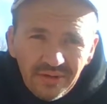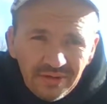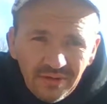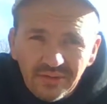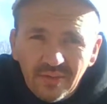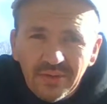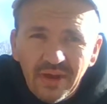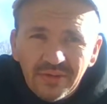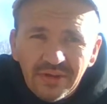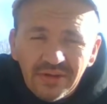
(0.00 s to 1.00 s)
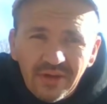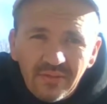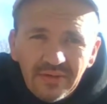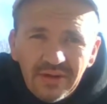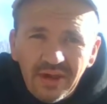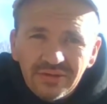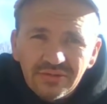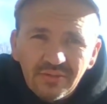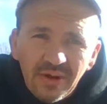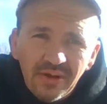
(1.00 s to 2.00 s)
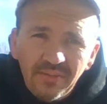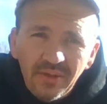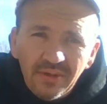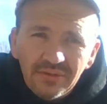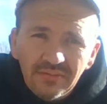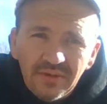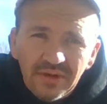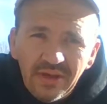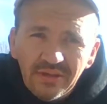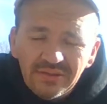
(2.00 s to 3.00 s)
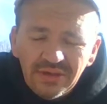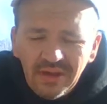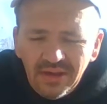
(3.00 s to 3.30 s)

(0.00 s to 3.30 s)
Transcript: You, you'll be able to get notifications when I upload new videos.